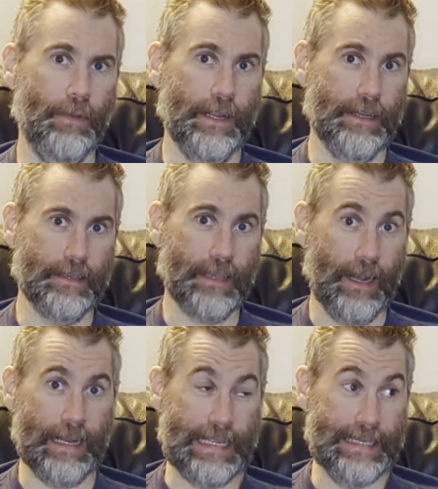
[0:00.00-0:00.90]
but he
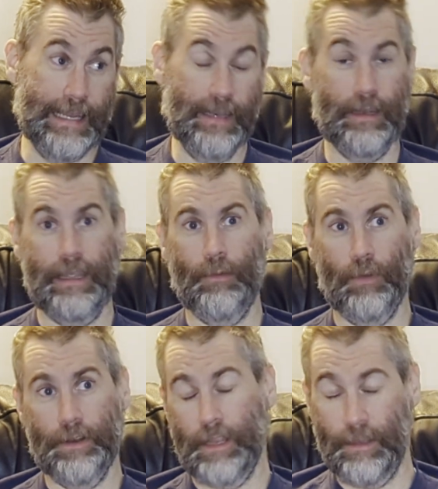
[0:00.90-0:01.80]
decided he didn't. He
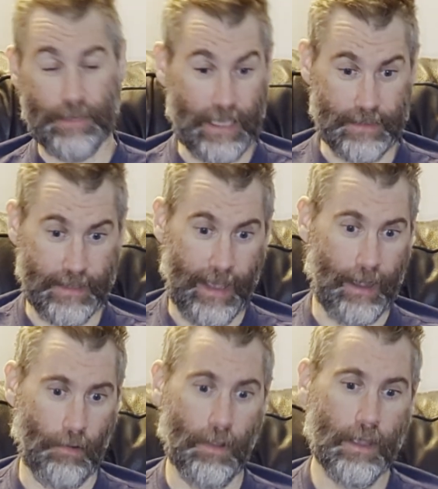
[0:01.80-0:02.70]
wanted to keep his heads
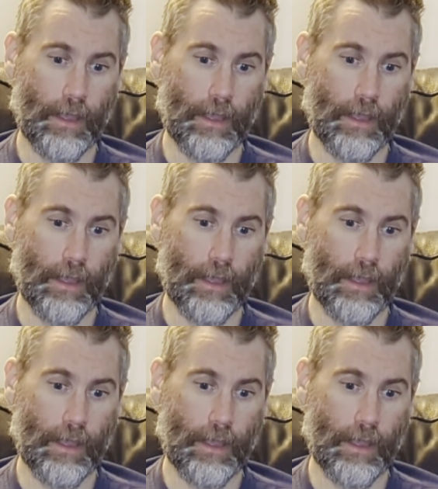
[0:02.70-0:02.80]
down.